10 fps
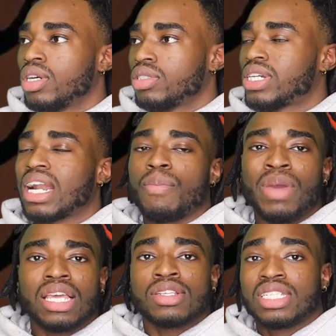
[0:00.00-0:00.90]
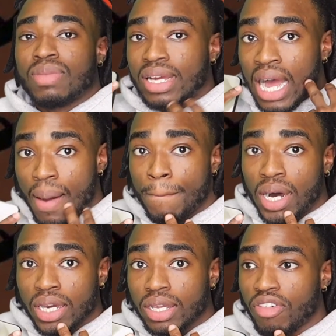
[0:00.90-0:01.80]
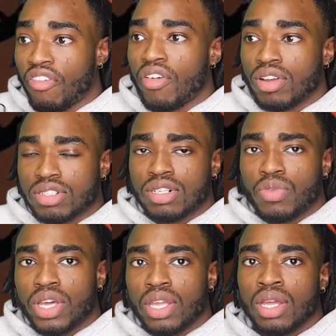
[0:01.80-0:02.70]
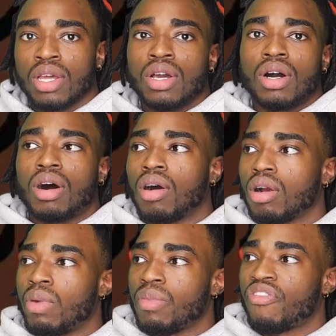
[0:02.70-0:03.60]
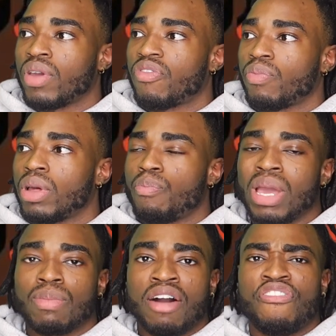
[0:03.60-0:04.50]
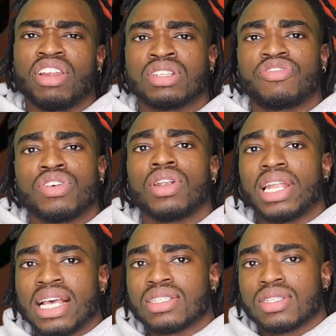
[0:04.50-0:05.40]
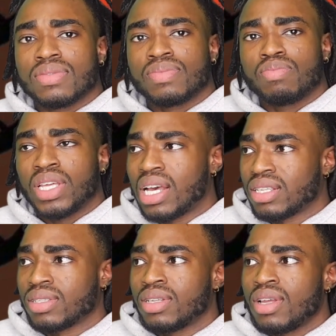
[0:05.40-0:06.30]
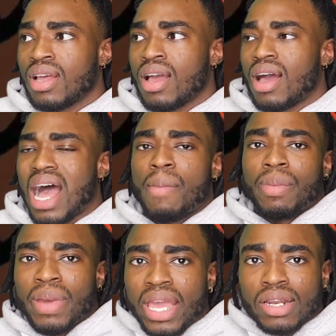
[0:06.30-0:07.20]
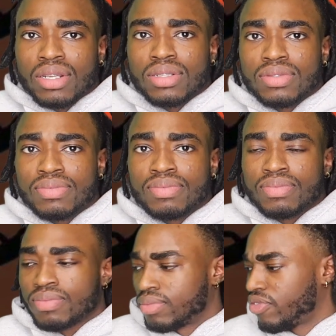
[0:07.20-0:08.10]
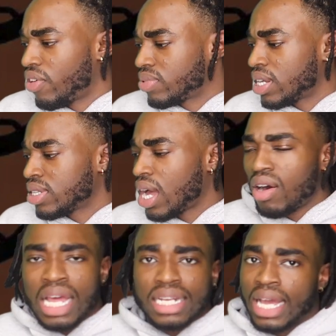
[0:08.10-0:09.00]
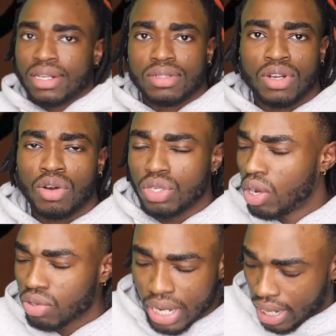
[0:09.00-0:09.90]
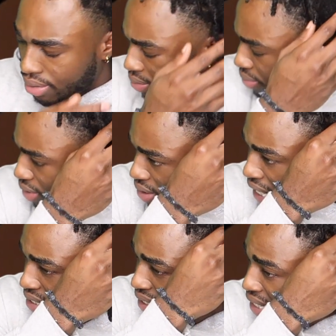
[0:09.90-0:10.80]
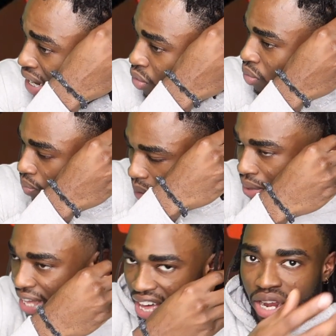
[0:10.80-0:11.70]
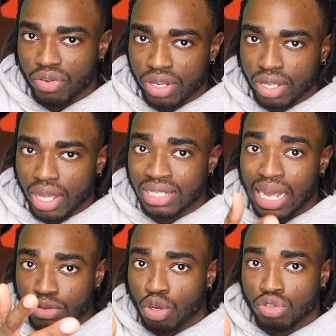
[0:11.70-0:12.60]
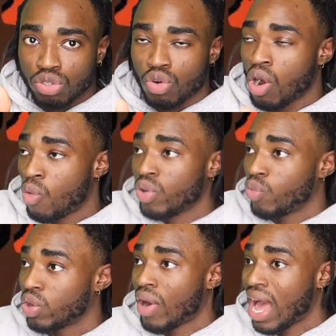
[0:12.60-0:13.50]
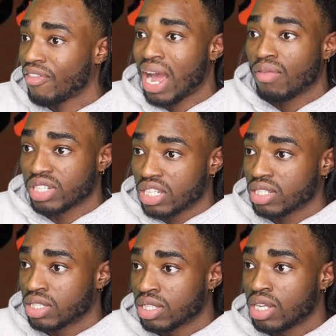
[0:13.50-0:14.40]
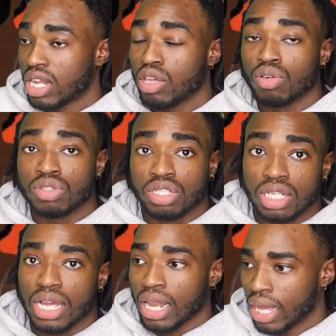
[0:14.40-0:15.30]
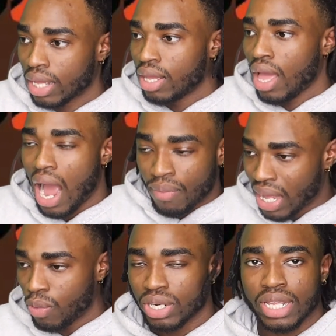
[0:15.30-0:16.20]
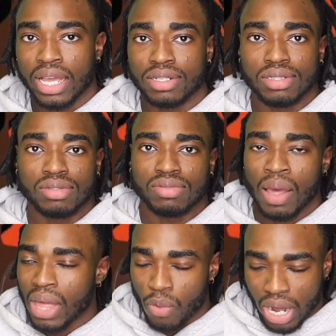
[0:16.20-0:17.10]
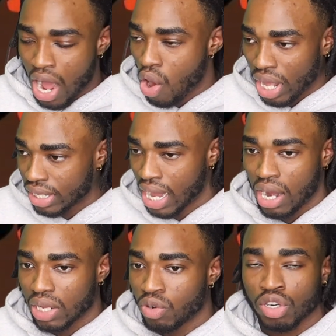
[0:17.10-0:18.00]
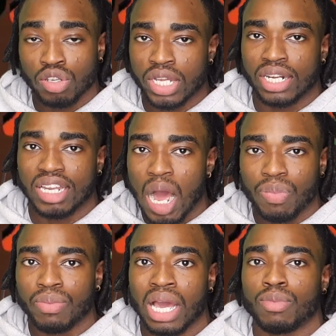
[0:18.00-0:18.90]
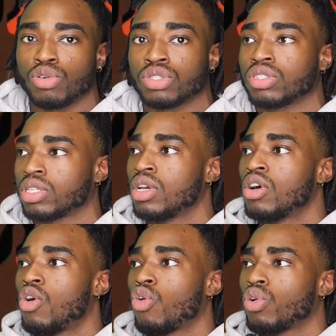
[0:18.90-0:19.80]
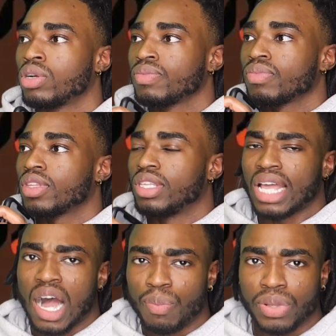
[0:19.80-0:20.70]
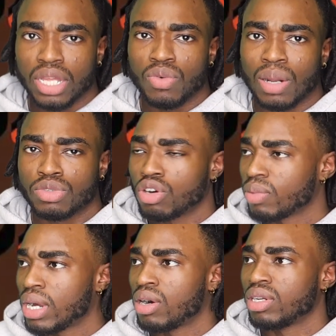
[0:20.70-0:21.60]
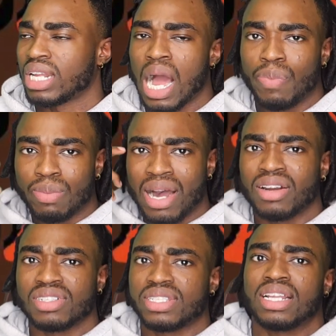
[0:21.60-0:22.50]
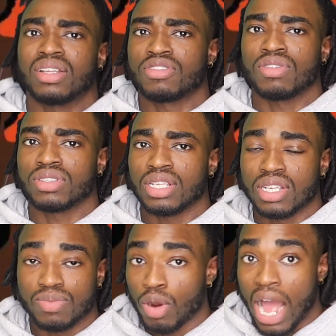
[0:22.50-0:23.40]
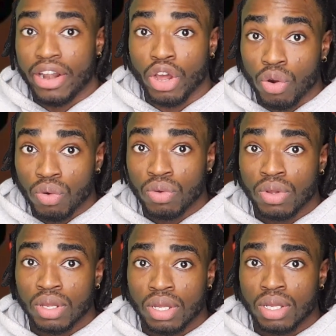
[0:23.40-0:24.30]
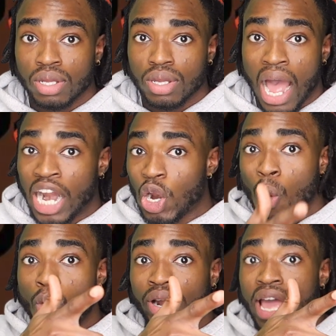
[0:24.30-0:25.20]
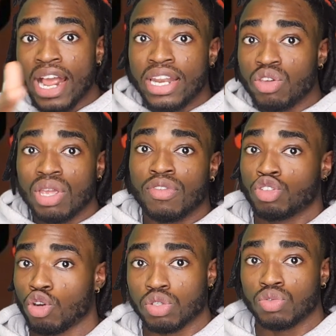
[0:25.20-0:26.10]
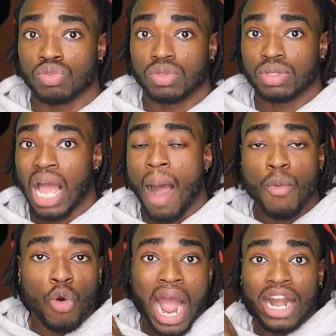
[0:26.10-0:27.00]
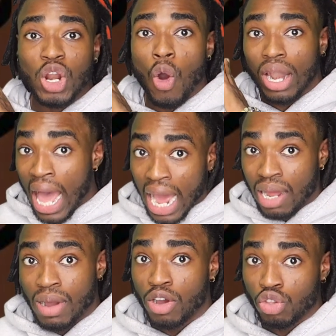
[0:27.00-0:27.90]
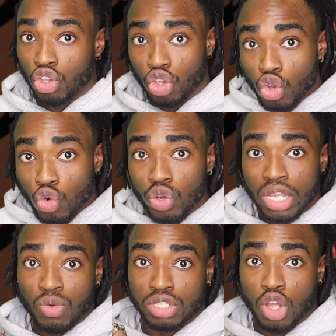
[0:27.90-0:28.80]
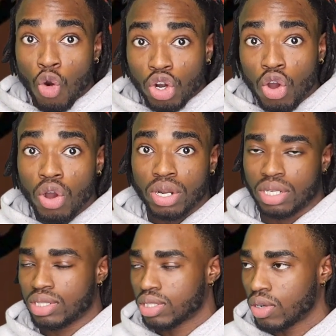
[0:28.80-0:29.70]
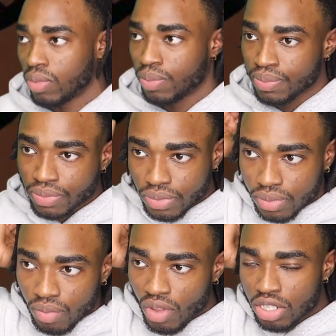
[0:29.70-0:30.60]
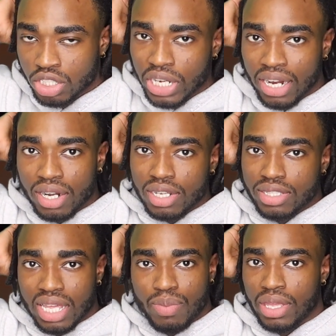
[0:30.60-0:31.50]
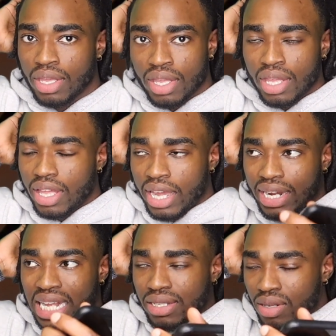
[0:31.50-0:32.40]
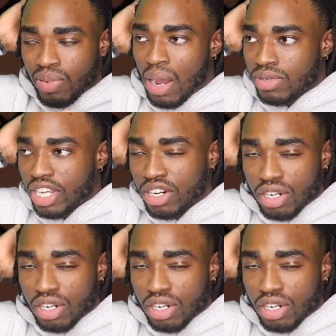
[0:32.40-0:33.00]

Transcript: try to make it seem like I'm bugging for feeling a certain way, or make my feelings feel less because I'm a man. So I'm trying to say, I don't like that. Don't do that. Because that's thing like that will make me get angry and stop talking to you, or we gonna have conversations that you're gonna see that, like, I'm not with that. I don't like that. I don't like when girls try to downplay my emotions or downplay what I'm talking about or downplay my understanding of certain things. Because, bro, I know more than any nigga you ever talk to. I know a lot about you, what's going on. Just try to understand me. And that's the only problem, is like,